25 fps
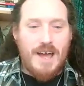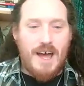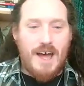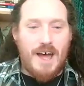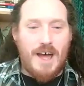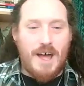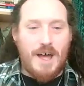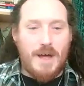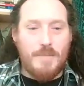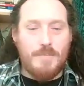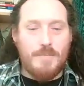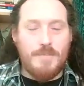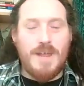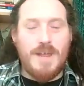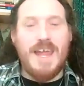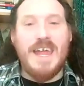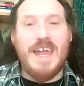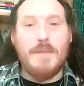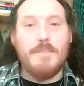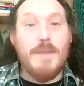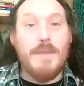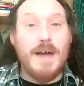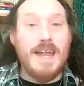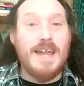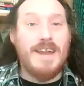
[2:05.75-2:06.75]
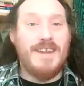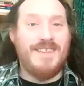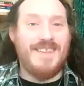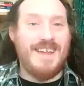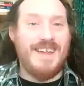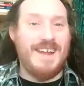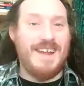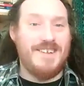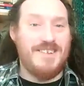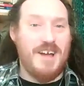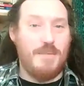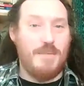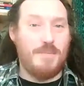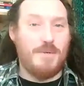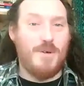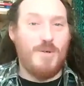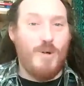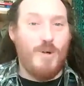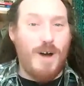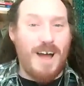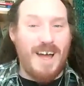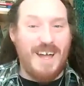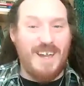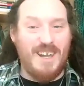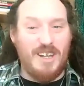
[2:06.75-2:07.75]
Um, he made things up
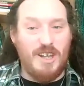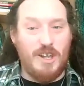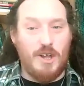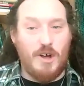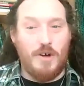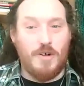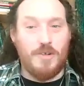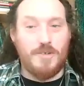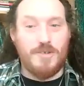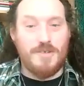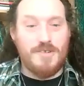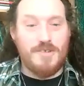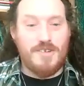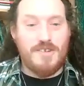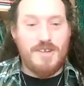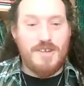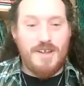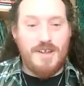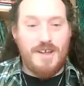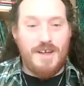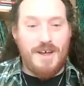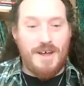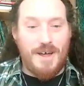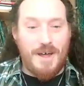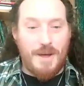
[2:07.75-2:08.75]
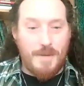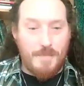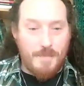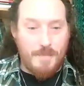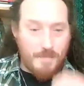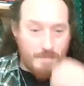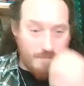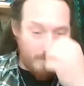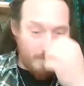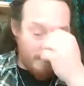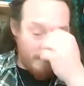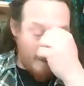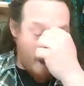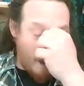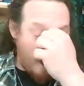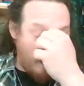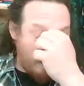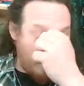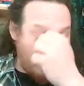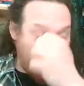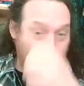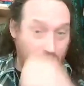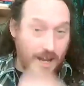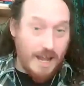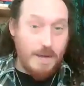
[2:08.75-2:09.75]
quite a lot. Um,
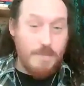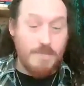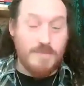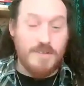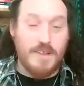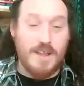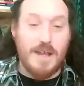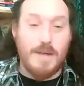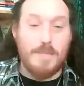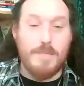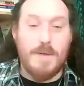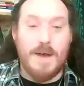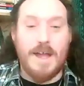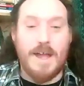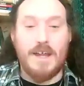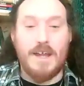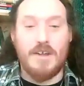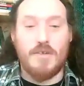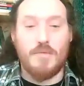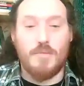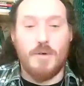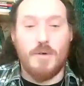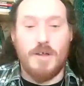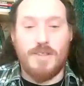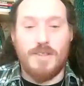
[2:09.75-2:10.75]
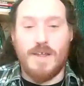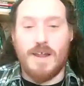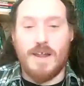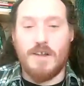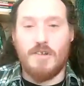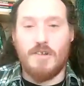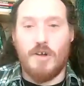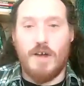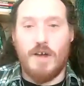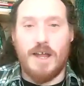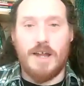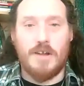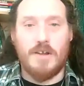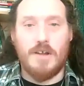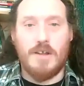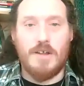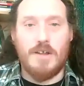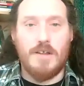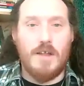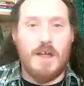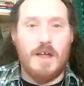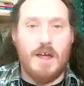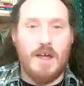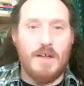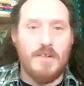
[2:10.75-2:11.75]
other claims that he made were things like
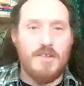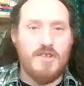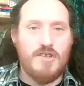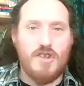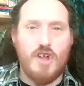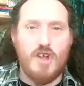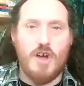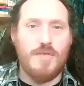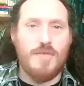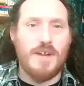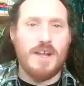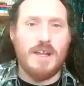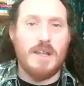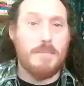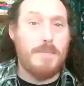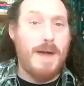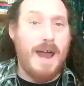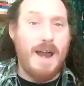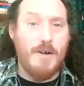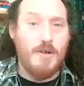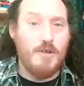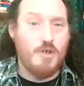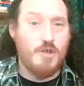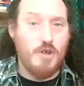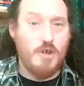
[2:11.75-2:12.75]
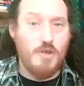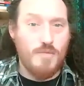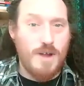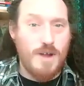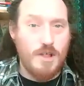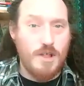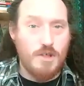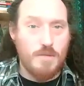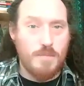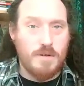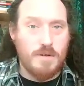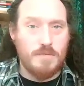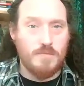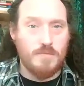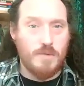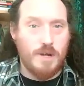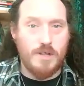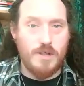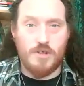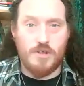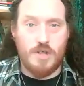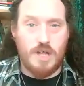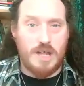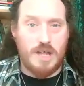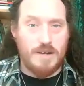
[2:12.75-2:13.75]
uh, serving in the parachute regiment,
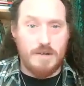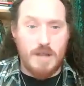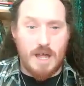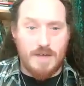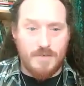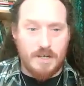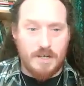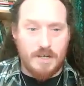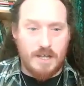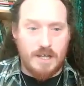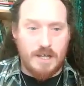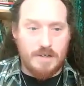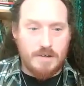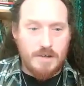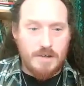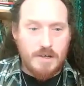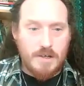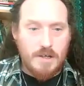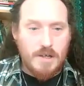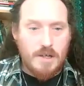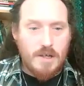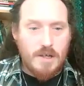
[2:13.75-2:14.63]
which he never did.